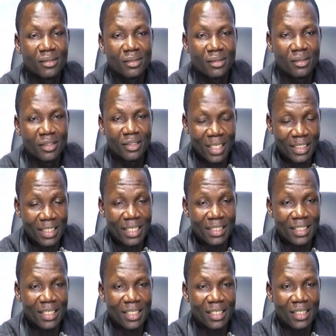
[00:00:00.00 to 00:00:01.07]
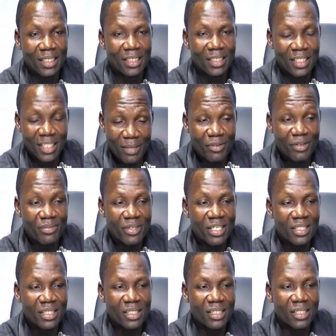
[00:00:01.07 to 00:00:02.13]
sata ase ne biribi asi